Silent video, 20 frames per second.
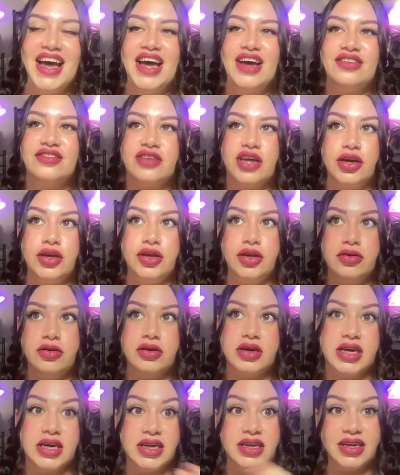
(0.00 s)
So you
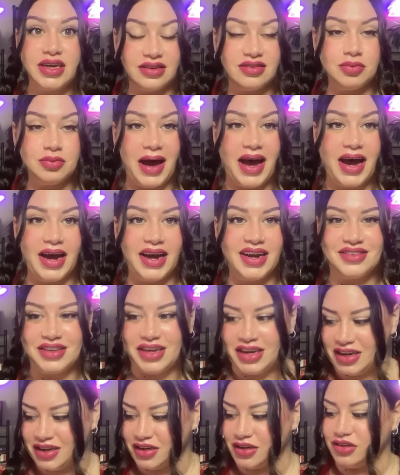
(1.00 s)
can expect,
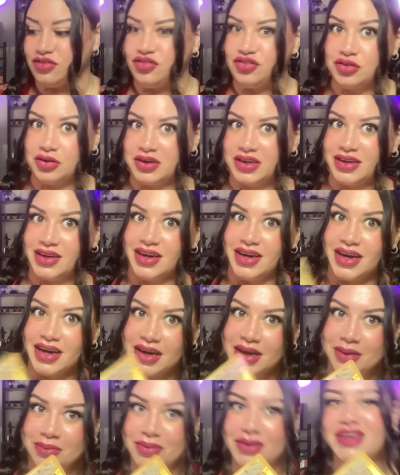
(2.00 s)
and it's showing
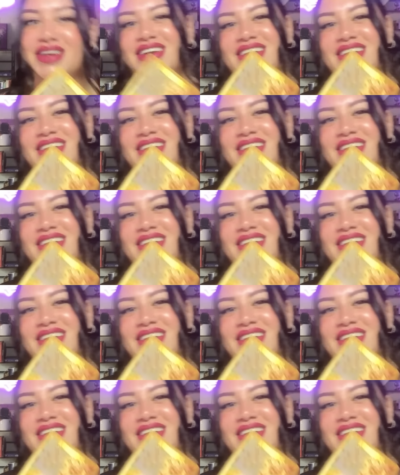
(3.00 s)
up,